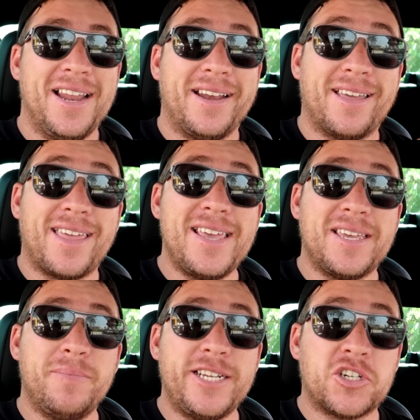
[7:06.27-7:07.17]
Now they
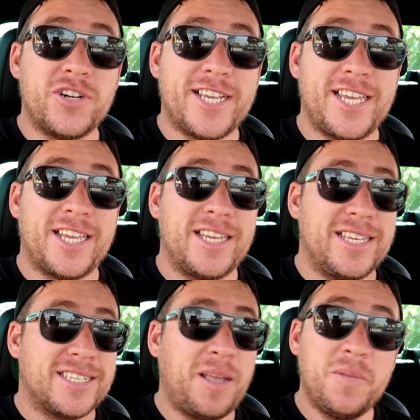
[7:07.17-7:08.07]
can be tricky.
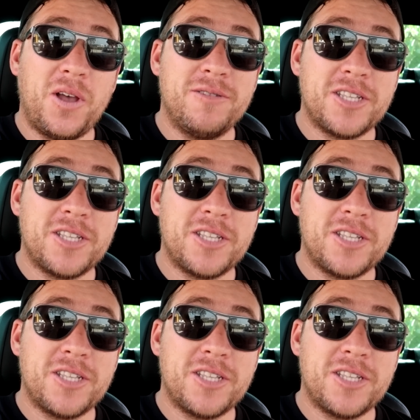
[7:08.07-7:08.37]
Sometimes